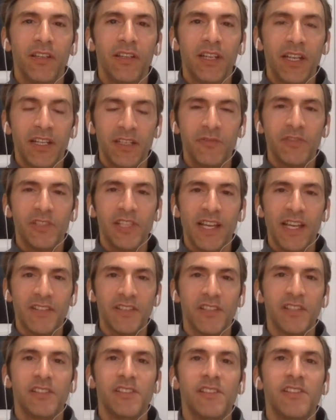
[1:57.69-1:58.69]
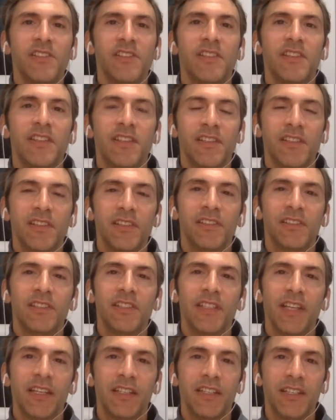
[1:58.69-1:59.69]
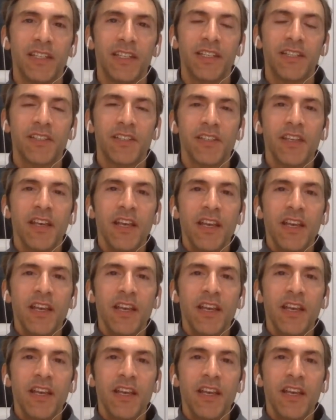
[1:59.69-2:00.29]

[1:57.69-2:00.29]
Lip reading: kind of classical statistical techniques.